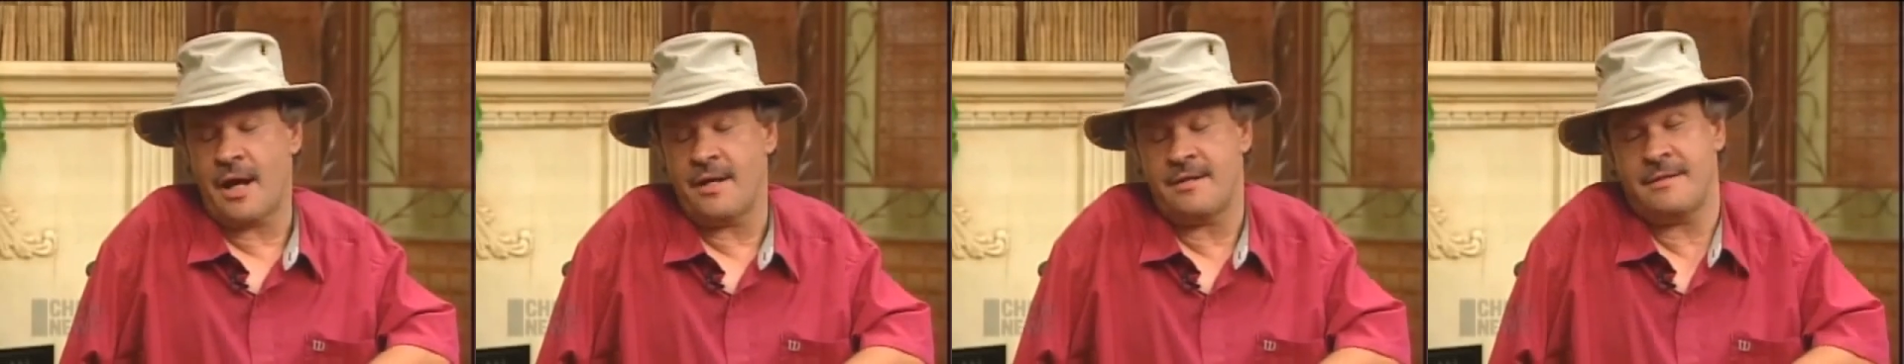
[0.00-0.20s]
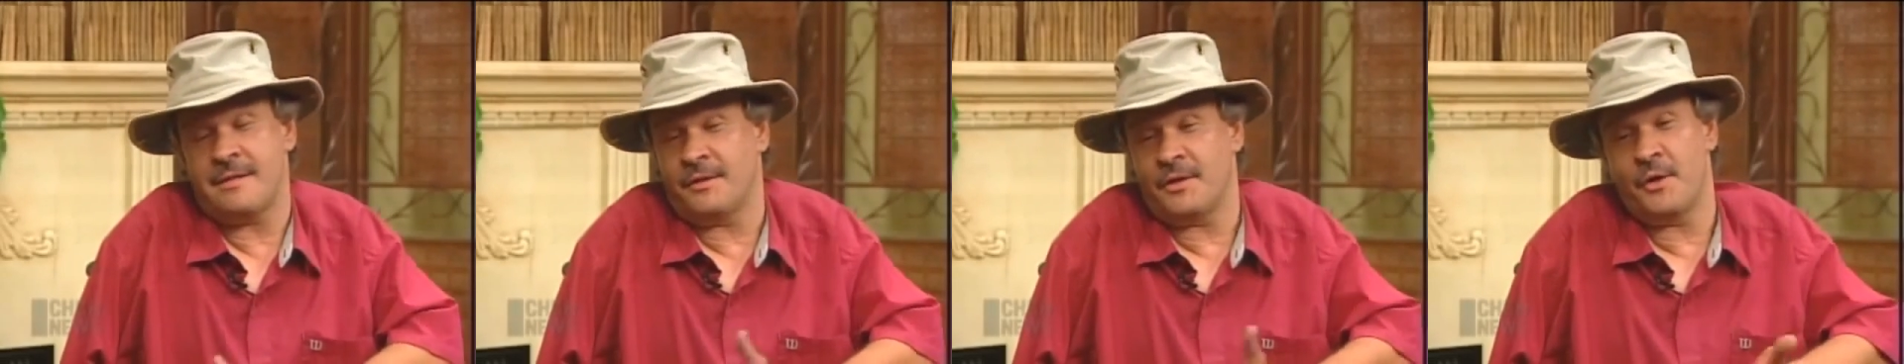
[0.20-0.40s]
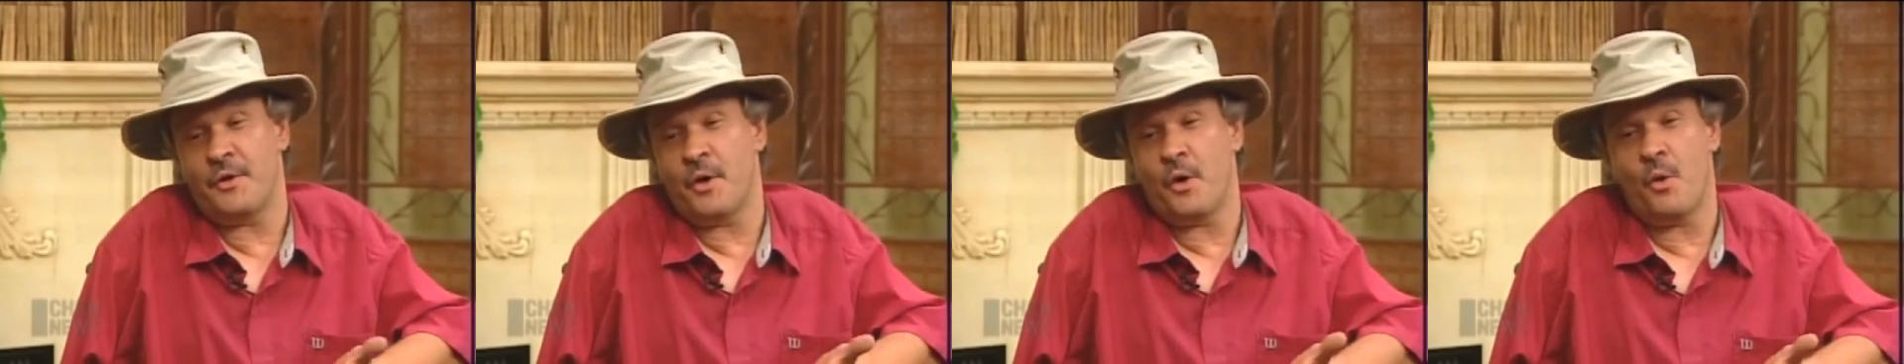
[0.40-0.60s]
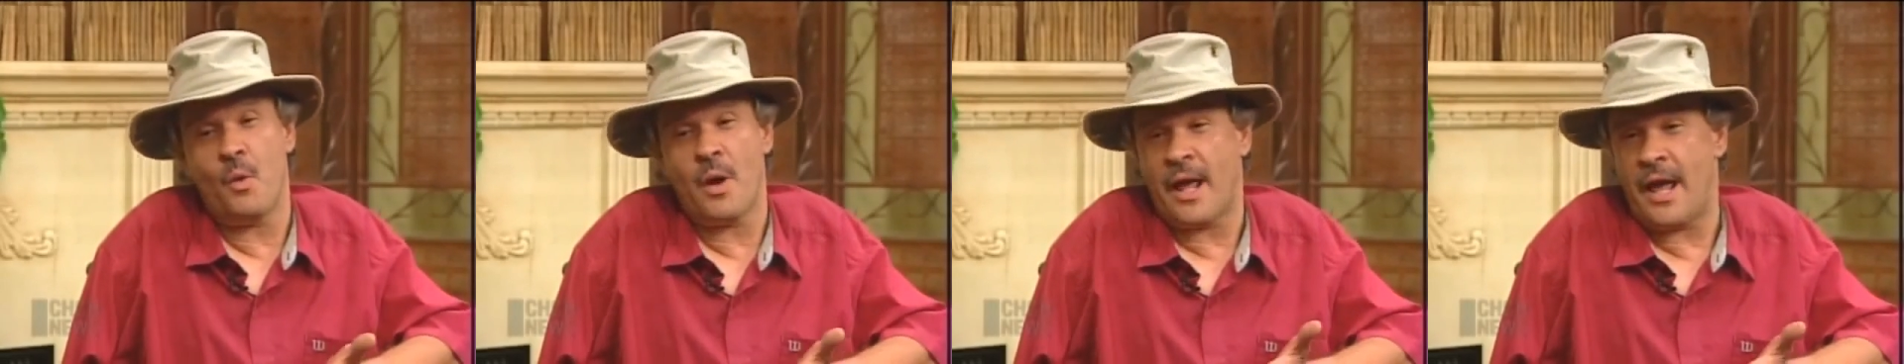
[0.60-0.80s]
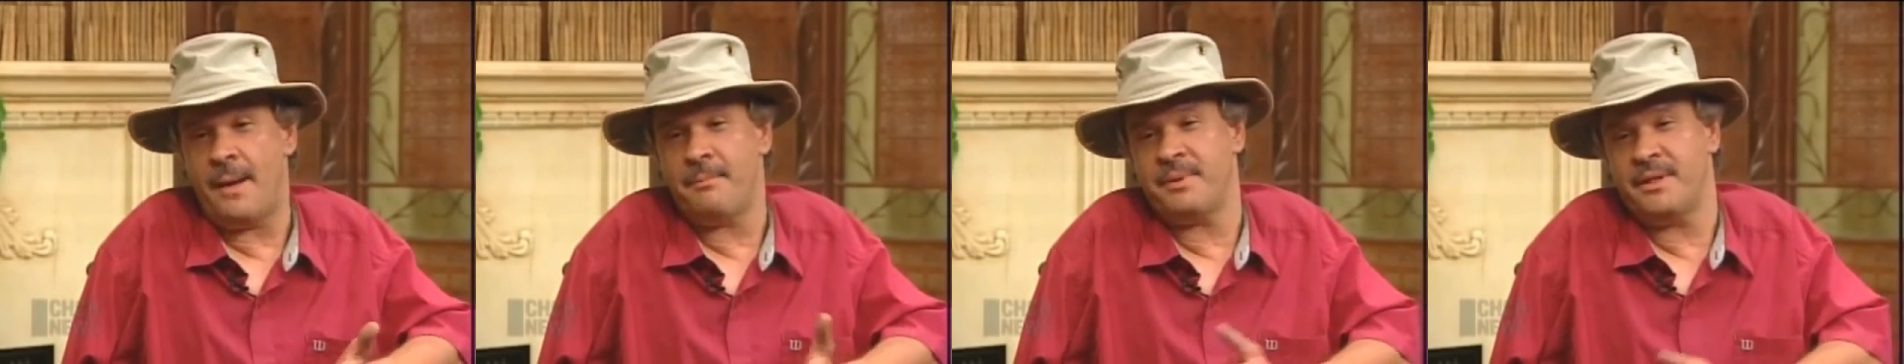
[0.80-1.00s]
I still don't know
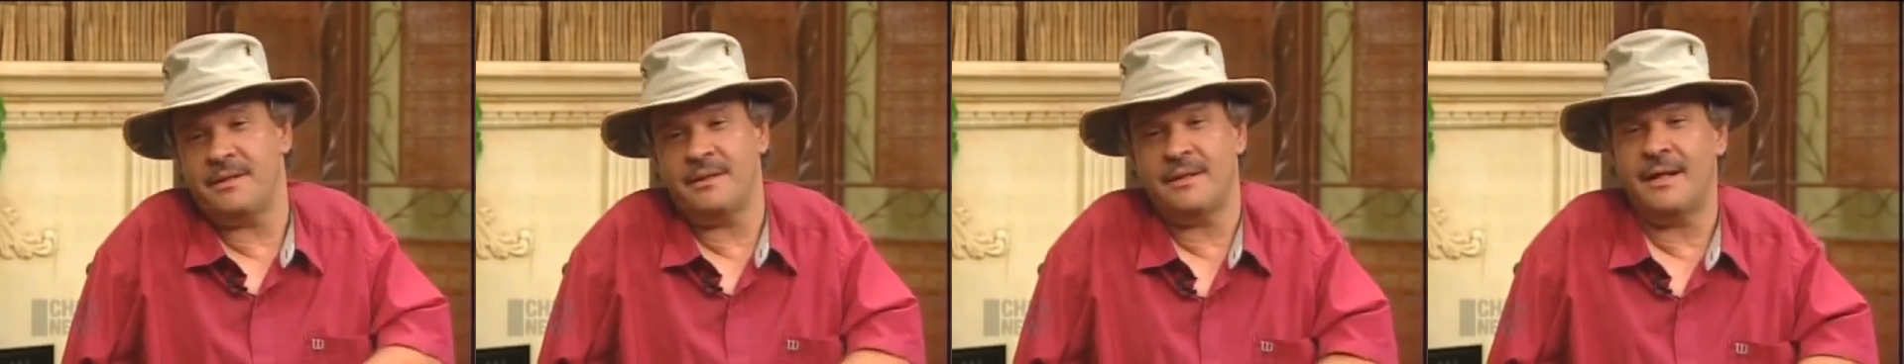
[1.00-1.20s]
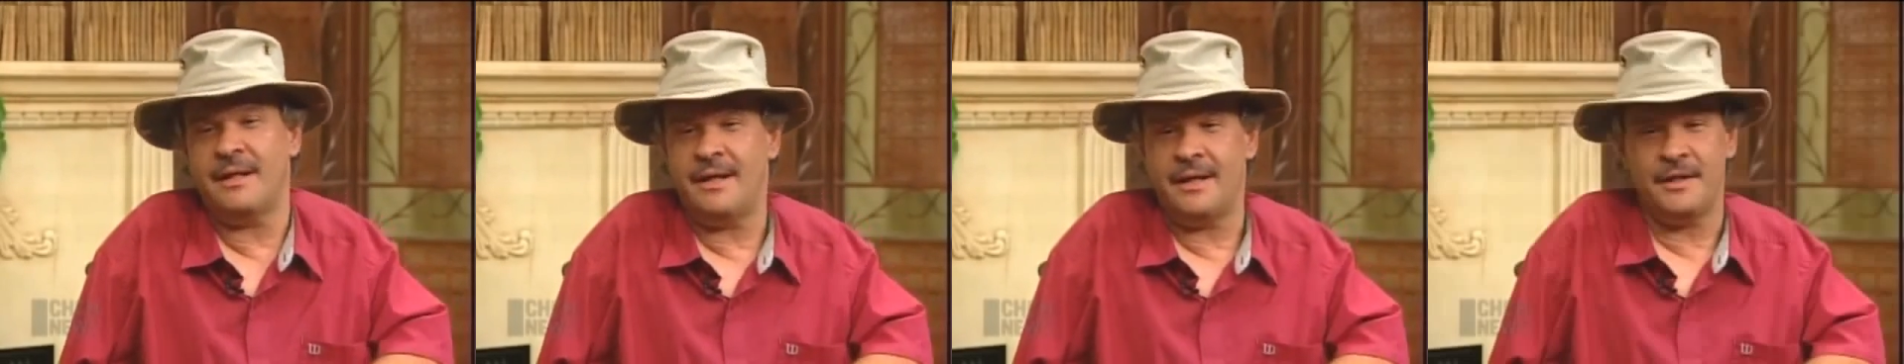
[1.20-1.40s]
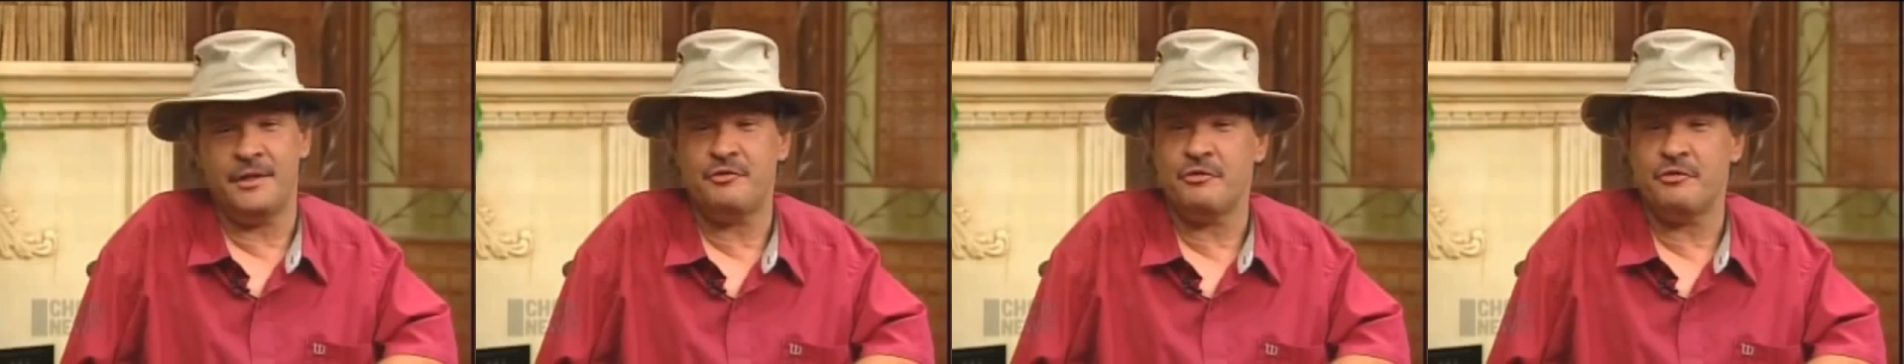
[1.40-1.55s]
what happened. I hit a